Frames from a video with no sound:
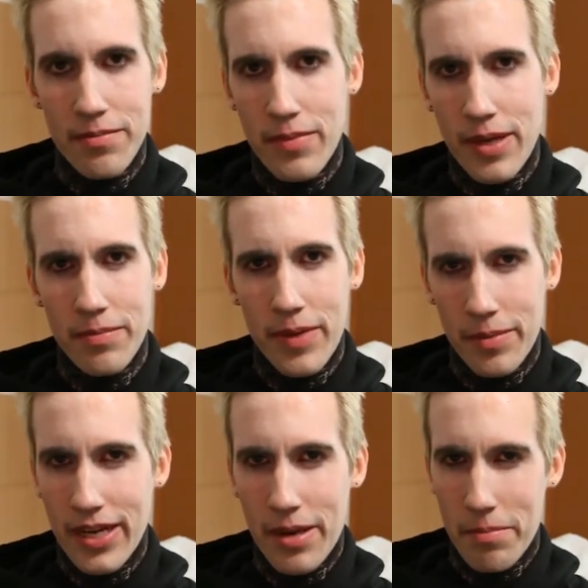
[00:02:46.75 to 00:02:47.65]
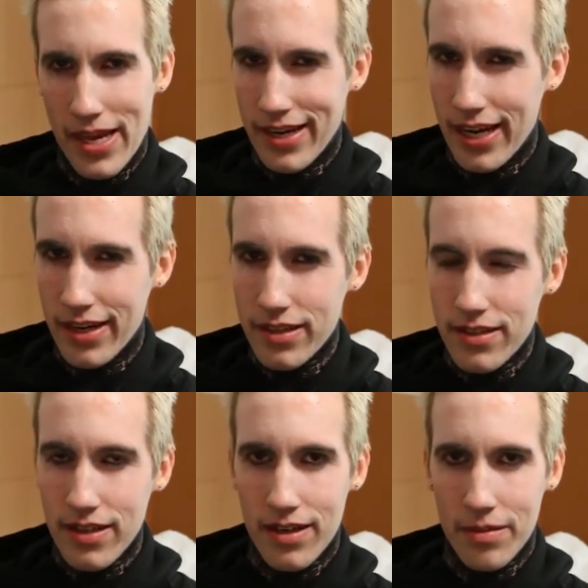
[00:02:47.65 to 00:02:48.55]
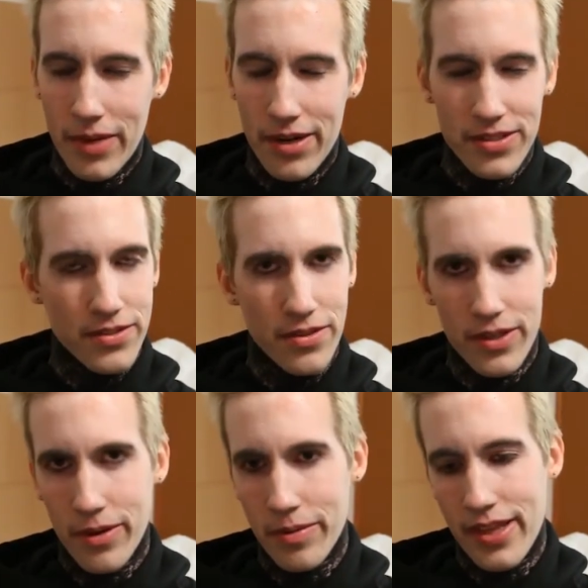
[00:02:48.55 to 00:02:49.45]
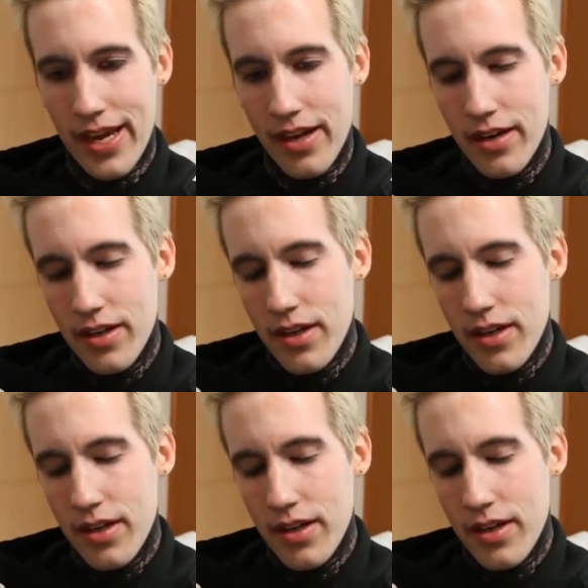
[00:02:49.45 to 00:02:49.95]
maybe get medicated. I also don't agree with that.